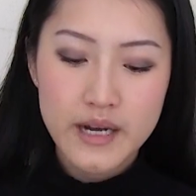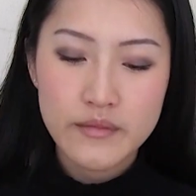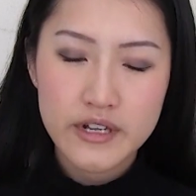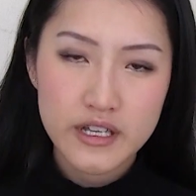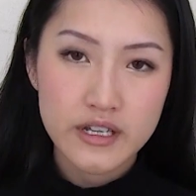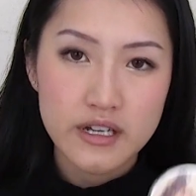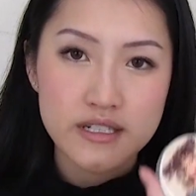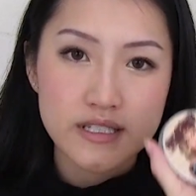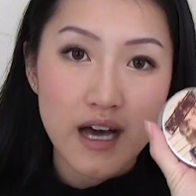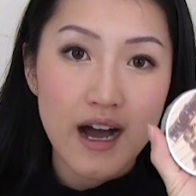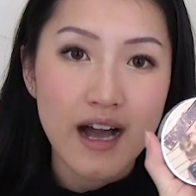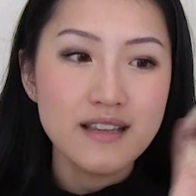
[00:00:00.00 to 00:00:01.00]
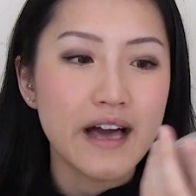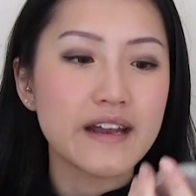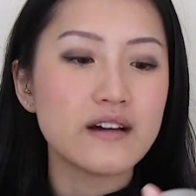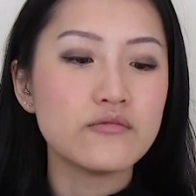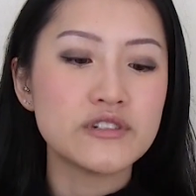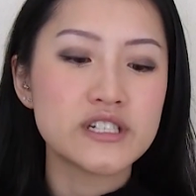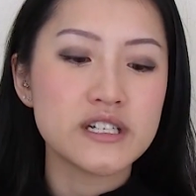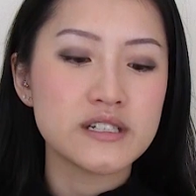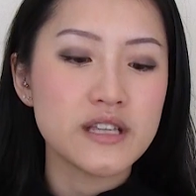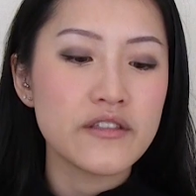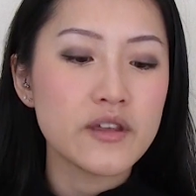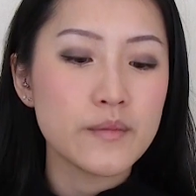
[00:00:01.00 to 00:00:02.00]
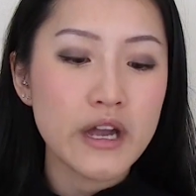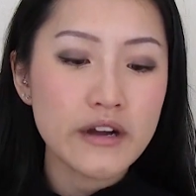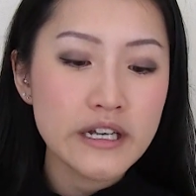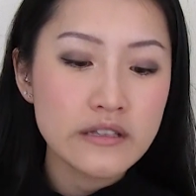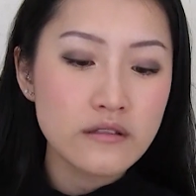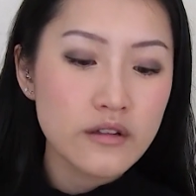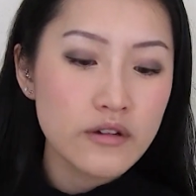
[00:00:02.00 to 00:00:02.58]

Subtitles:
Then I'm going to use a highlighter, which is the Merry